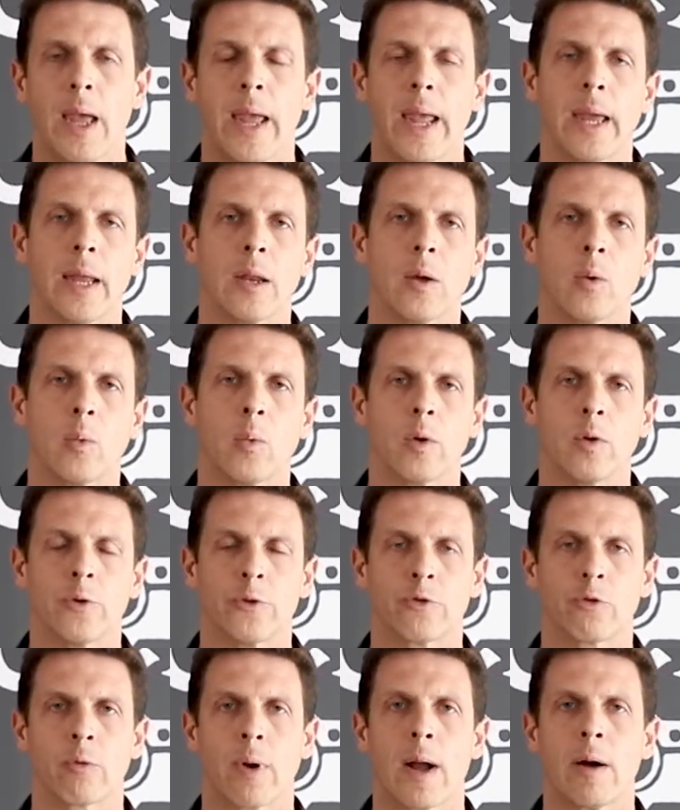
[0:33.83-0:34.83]
and it will
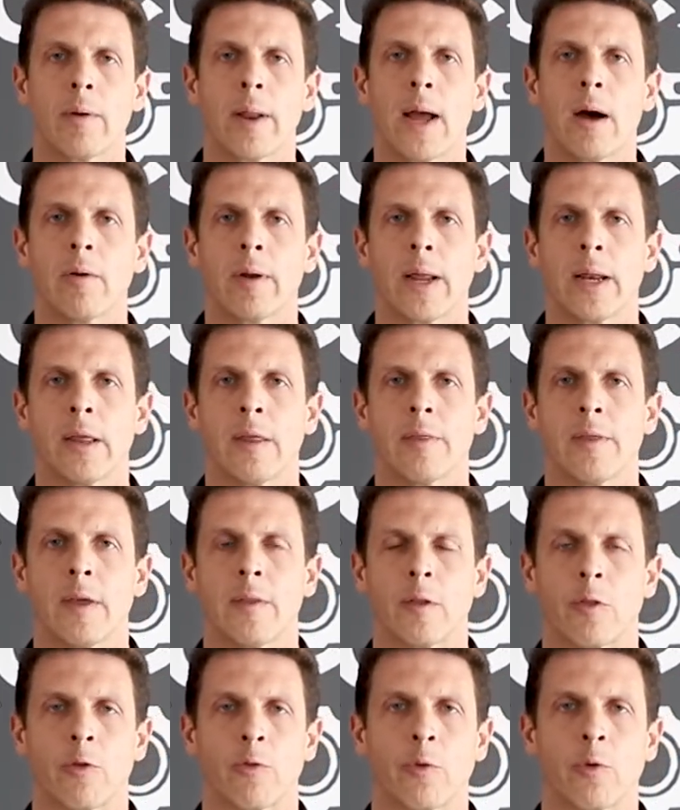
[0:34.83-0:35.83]
drown out anything
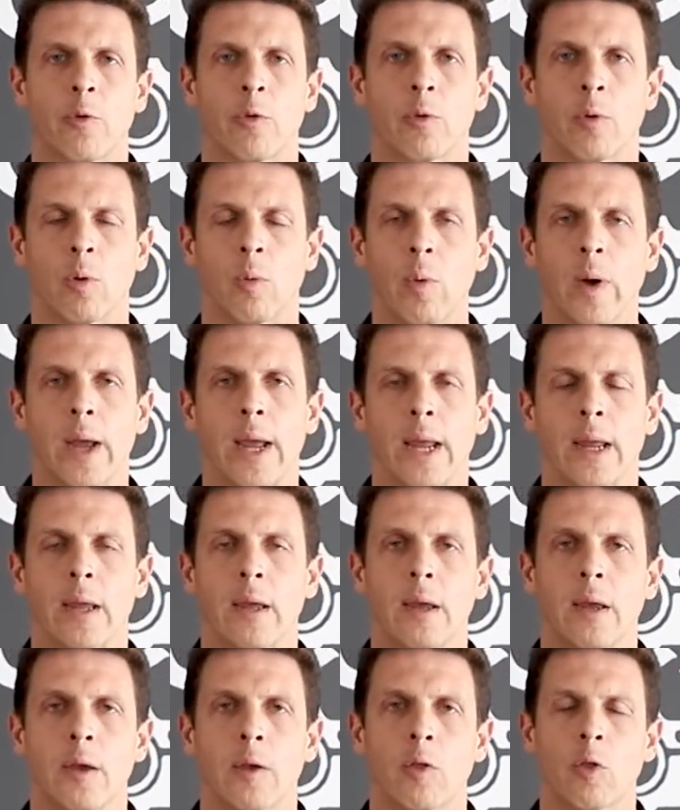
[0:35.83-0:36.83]
that's further away.
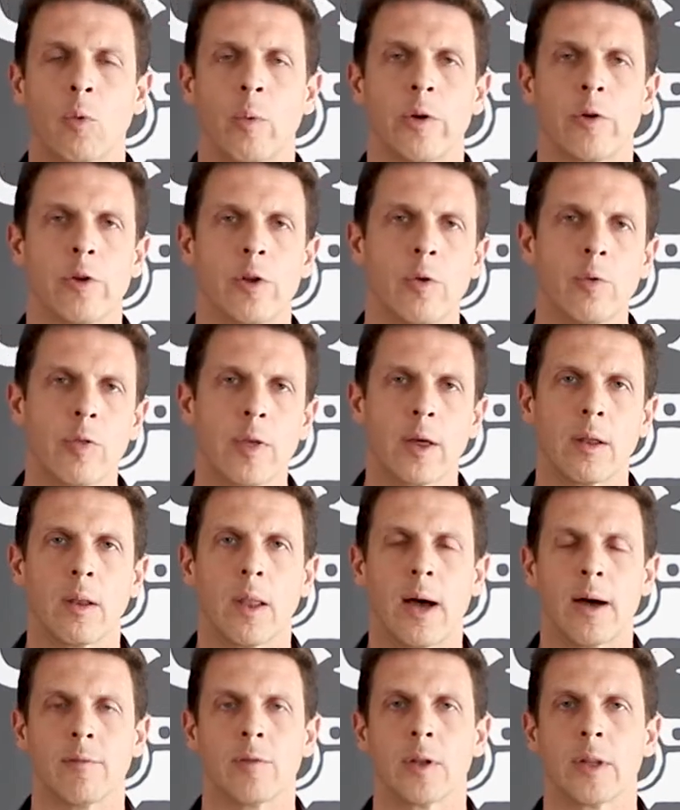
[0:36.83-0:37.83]
So when you're using a
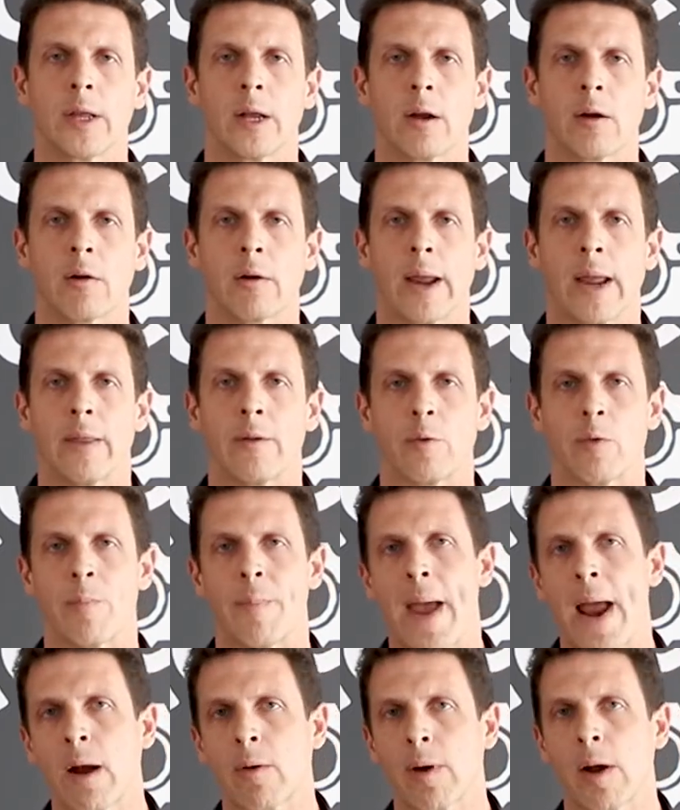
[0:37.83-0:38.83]
lavalier and there's
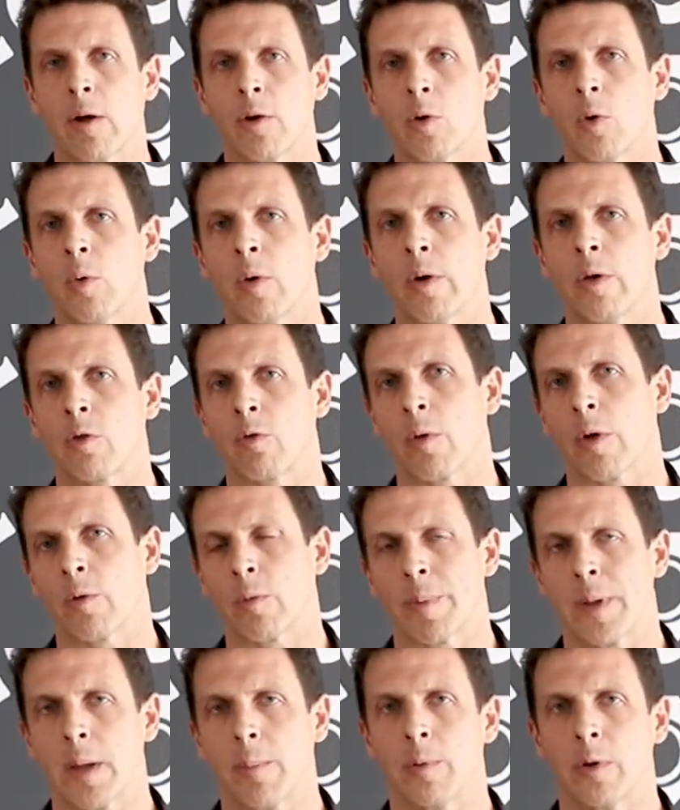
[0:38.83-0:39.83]
background noise or
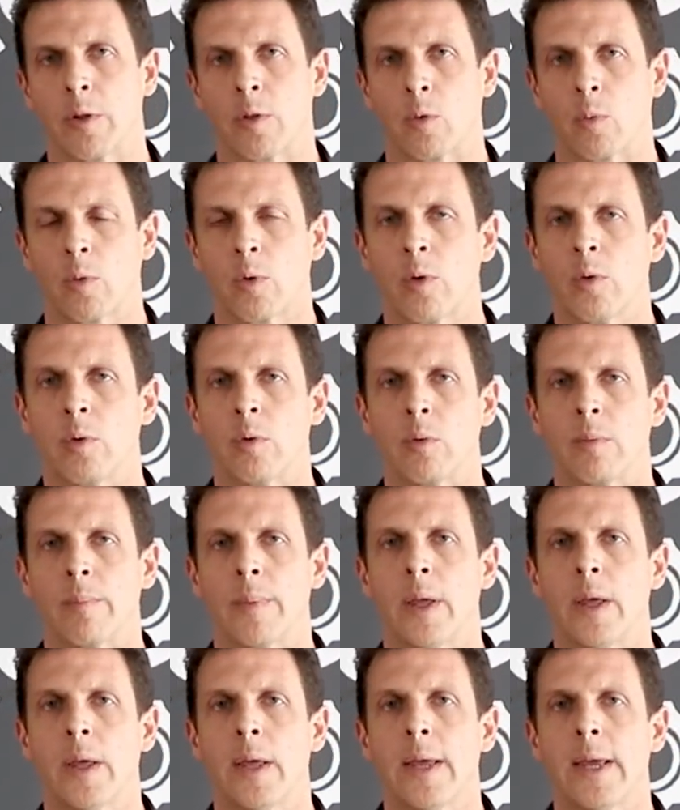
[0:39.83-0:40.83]
other people in the room,
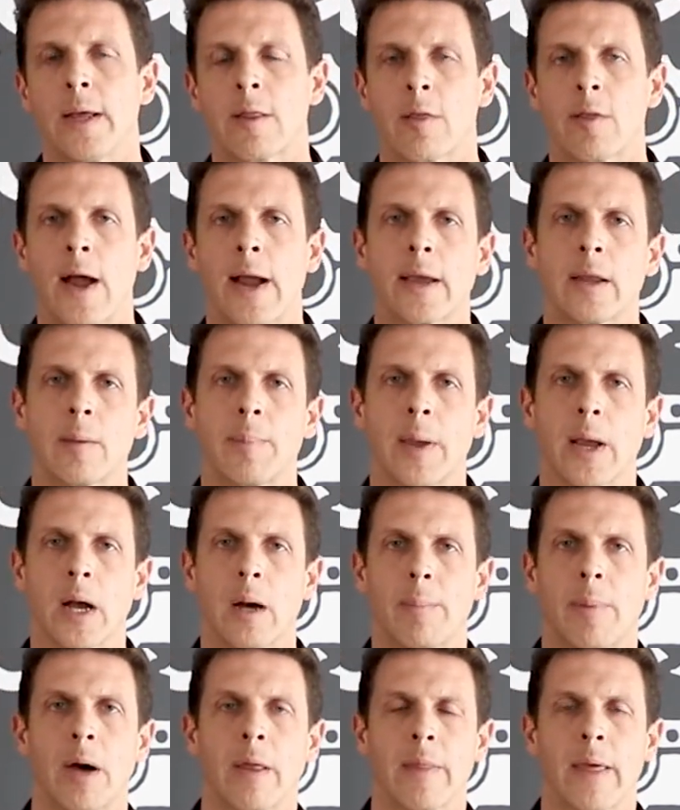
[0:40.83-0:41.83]
it's not going to pick
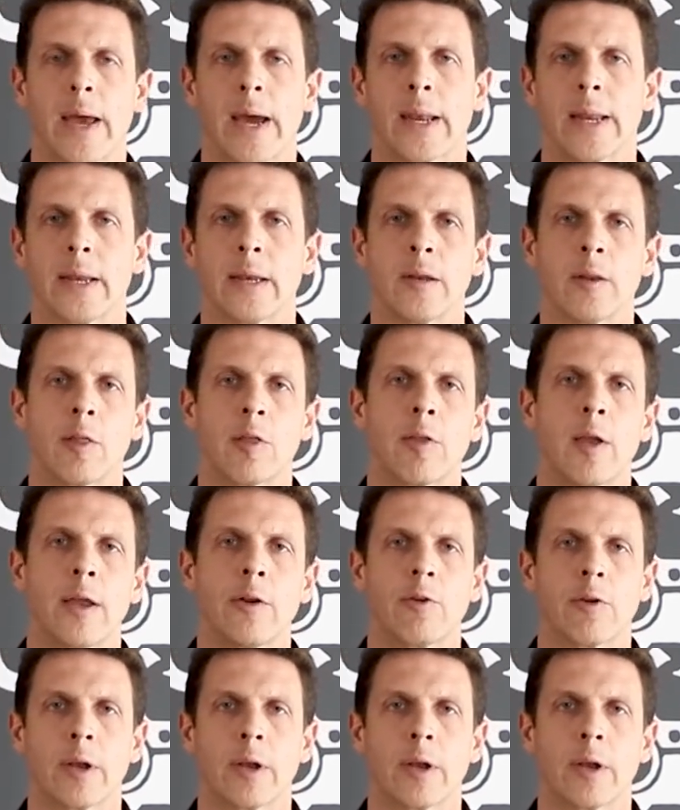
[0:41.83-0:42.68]
up on that, and instead